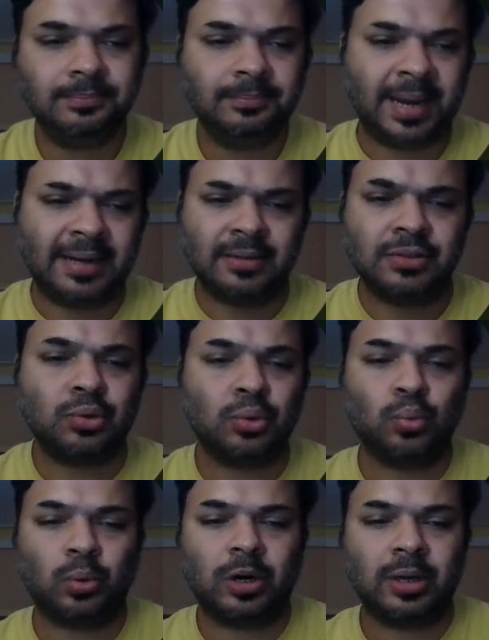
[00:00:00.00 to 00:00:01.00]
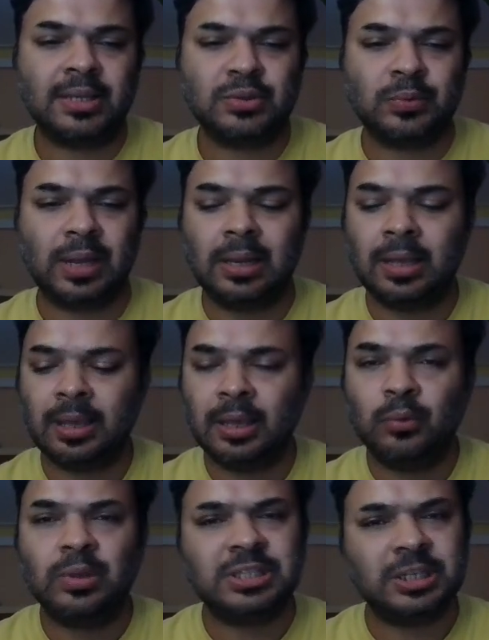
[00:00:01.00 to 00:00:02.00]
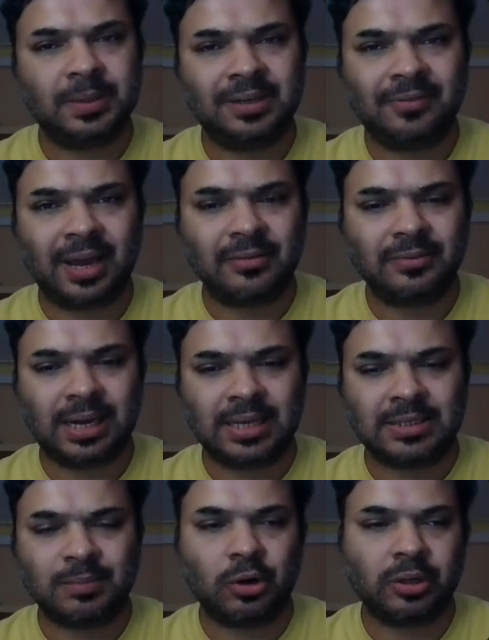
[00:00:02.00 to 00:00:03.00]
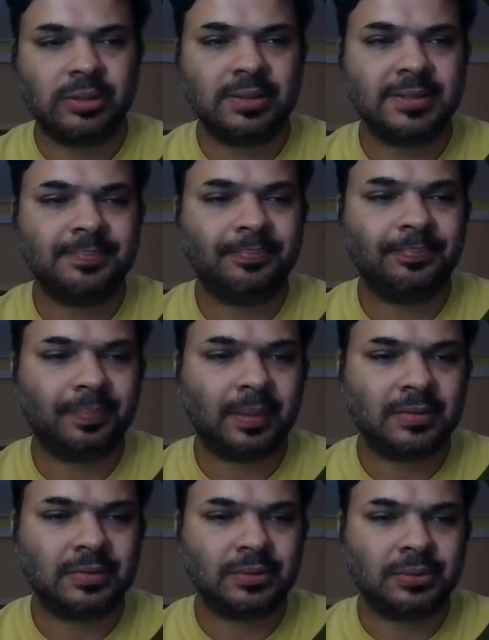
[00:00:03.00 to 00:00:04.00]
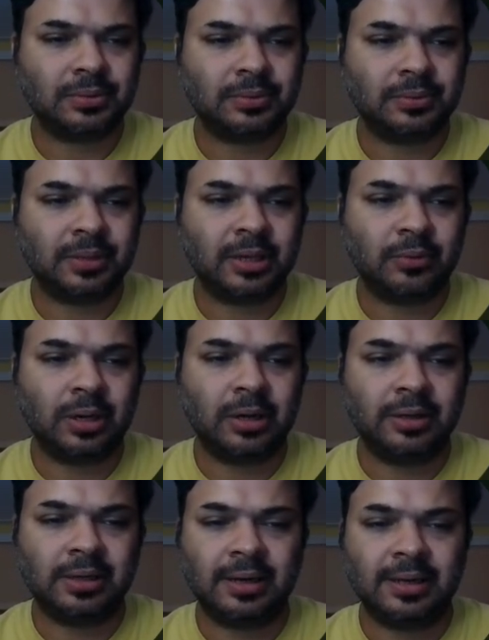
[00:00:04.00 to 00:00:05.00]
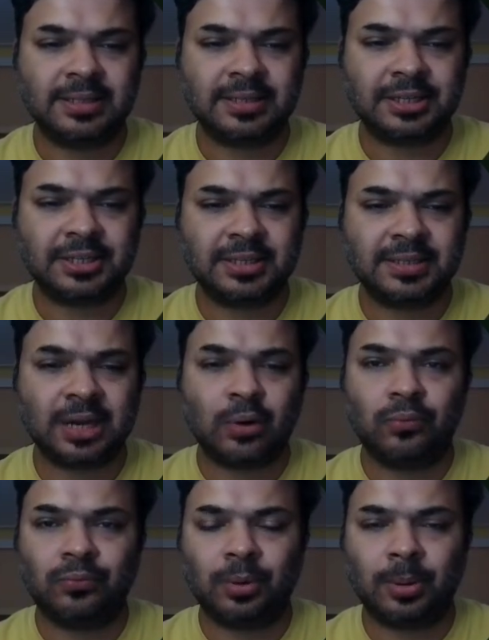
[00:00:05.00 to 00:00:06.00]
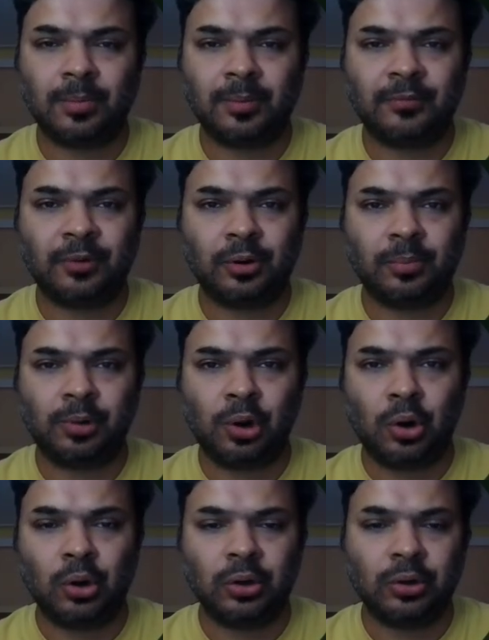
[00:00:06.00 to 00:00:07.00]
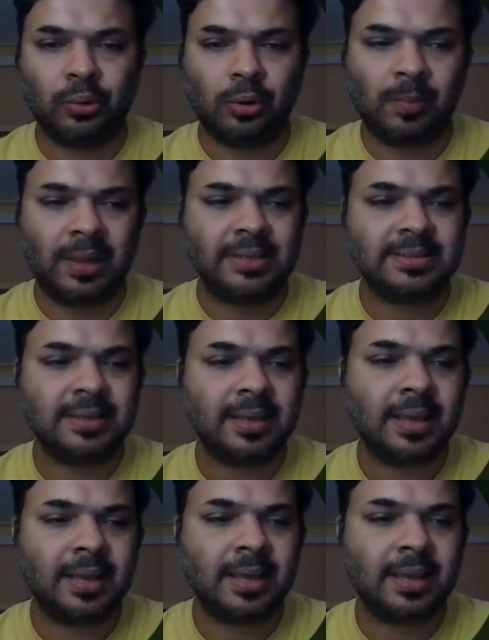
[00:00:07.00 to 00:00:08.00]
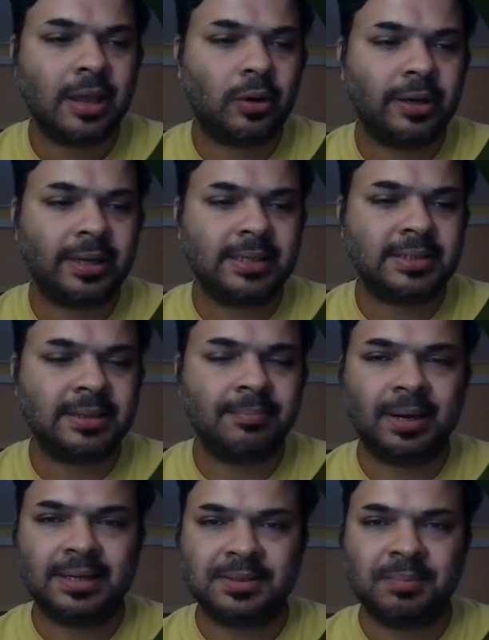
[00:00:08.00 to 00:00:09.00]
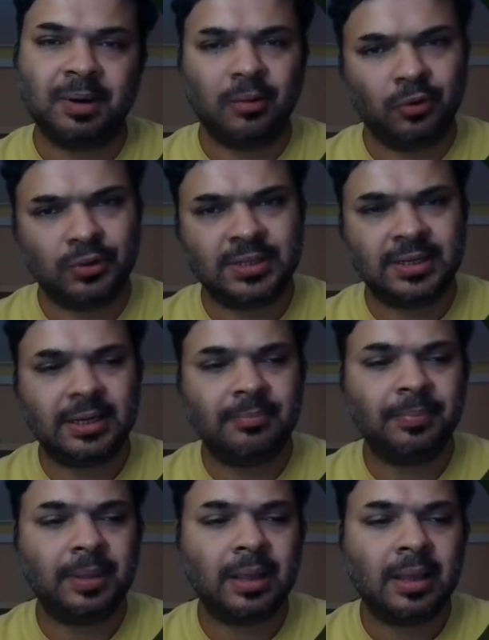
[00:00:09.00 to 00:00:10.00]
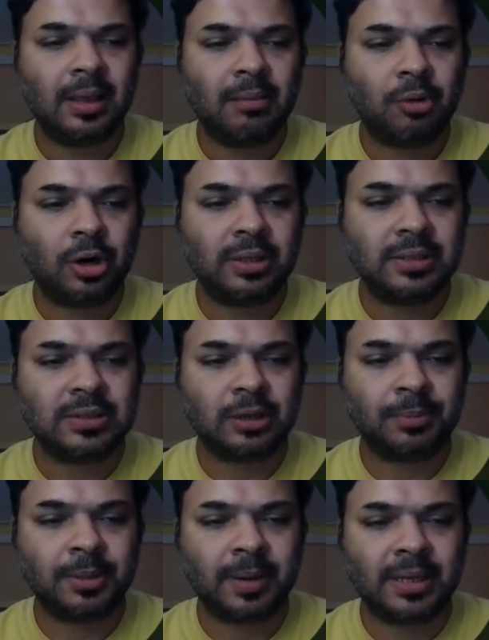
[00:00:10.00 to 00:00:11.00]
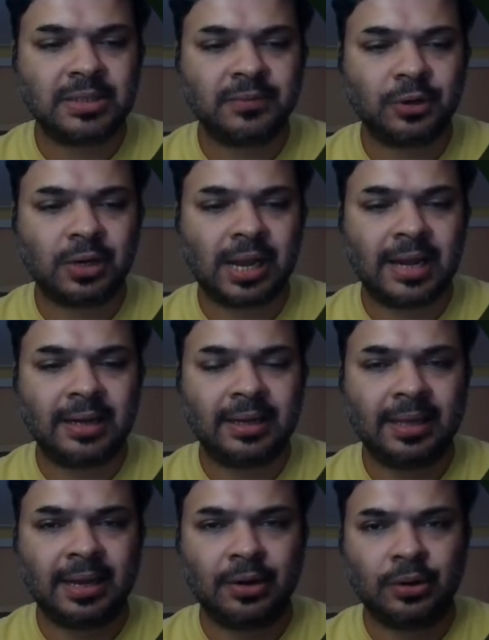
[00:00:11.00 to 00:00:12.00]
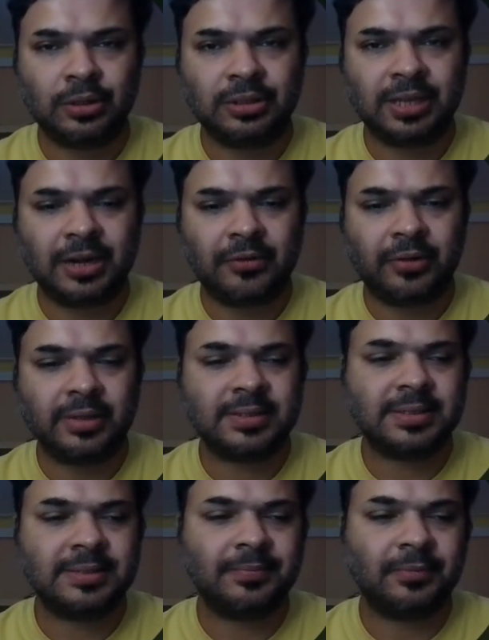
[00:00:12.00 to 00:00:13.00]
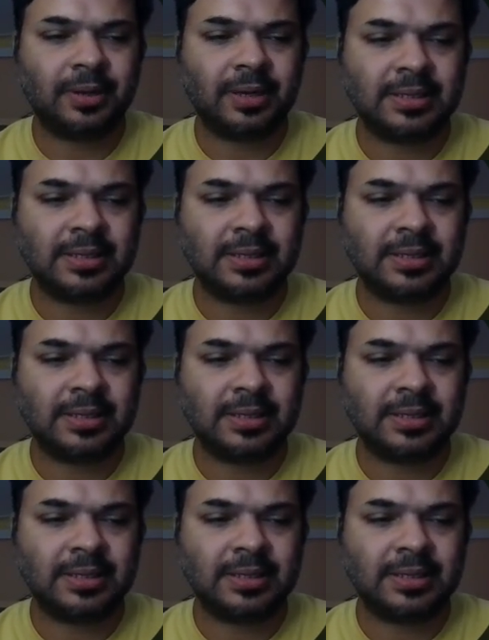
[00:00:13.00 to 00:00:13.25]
patterns don't work as well with GPT-5 class models. So here you learn clear instructions, outperform long role plays. Context beats verbosity. Models optimize for clarity and not theatrics, whereas